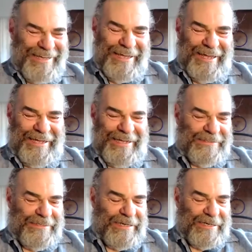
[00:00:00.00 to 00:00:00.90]

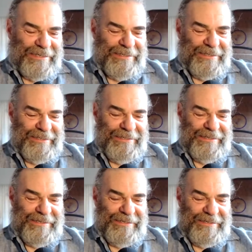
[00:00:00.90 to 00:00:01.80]
and,
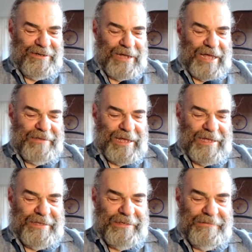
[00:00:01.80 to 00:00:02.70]
you know,
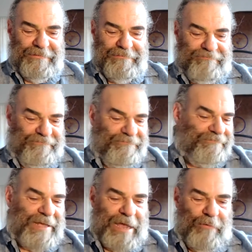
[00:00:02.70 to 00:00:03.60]

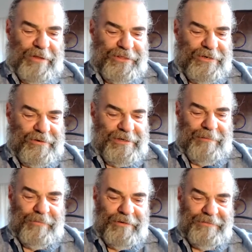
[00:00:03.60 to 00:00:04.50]
I went through a
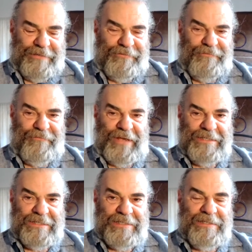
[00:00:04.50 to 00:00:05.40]
number of different
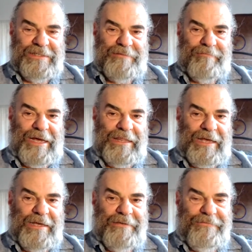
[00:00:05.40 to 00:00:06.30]
phases in my
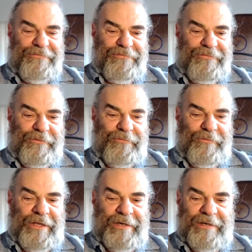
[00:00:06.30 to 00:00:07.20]
life.
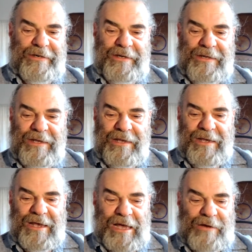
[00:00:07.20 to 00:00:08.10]
When
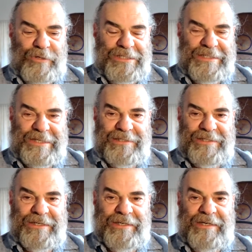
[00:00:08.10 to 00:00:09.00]
I was
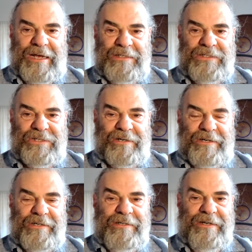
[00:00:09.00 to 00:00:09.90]
16, I
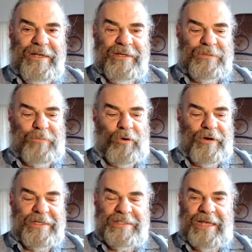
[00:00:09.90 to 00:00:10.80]
started
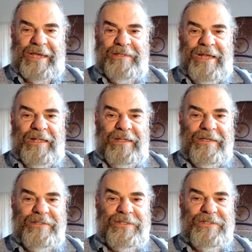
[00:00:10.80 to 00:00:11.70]
exploring
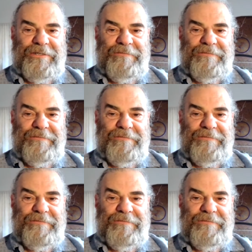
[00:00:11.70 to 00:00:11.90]
psychedelics,